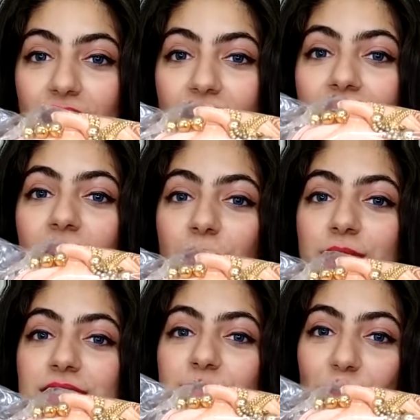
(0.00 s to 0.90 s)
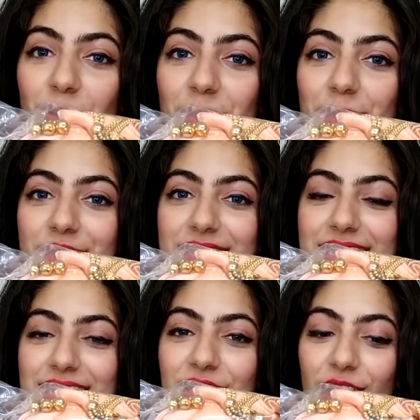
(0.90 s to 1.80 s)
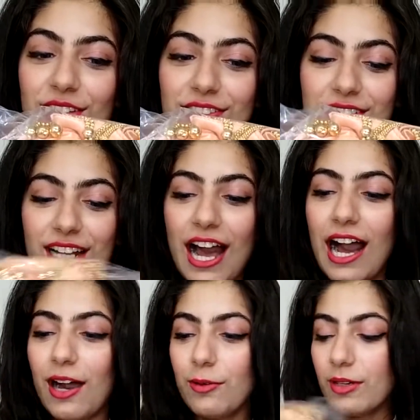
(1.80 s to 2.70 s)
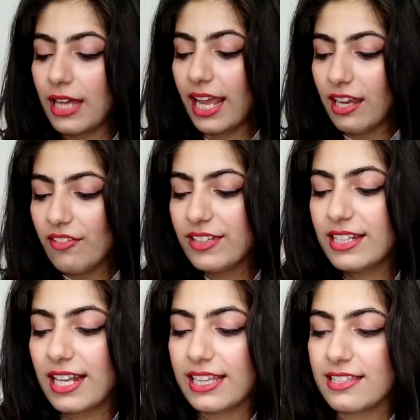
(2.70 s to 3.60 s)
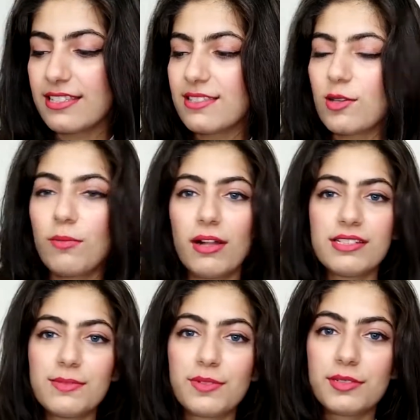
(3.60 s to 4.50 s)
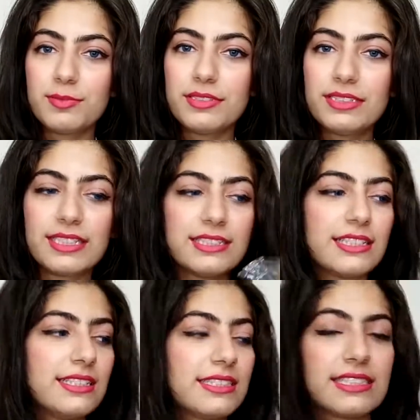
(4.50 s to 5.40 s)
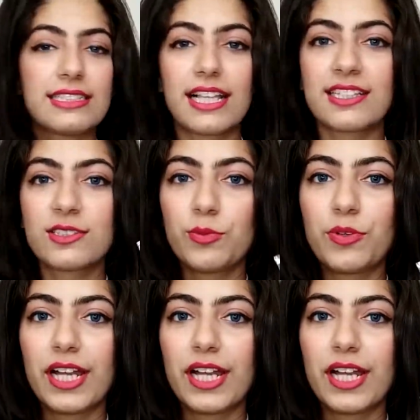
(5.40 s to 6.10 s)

How adorable is this color? How I love it. This is so multi-purpose, and then this is super